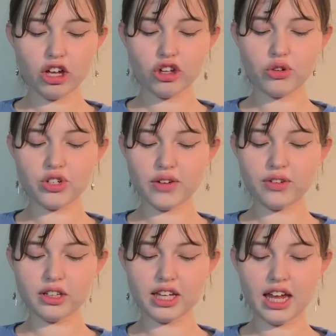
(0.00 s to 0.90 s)
you're definitely
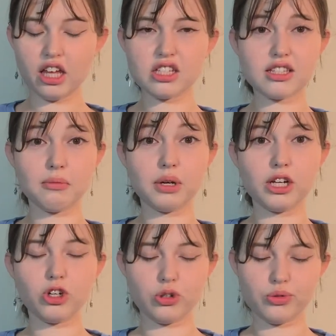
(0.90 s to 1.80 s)
getting somebody
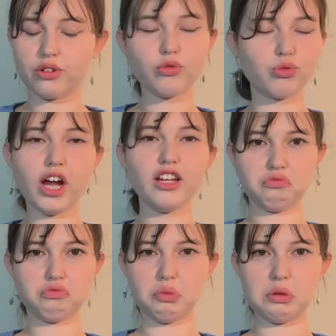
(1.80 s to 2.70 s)
who's right
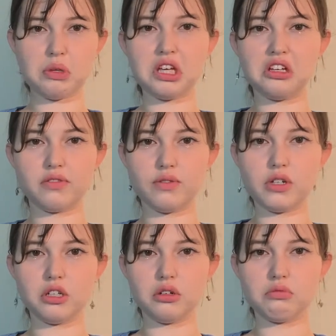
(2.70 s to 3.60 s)
from the beginning of the
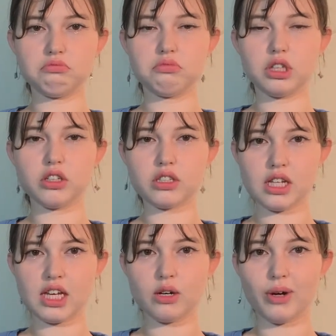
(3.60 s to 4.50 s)
video looks like
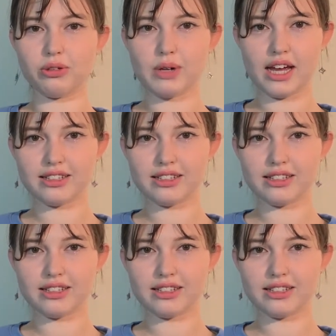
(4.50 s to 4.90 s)
a wet rat.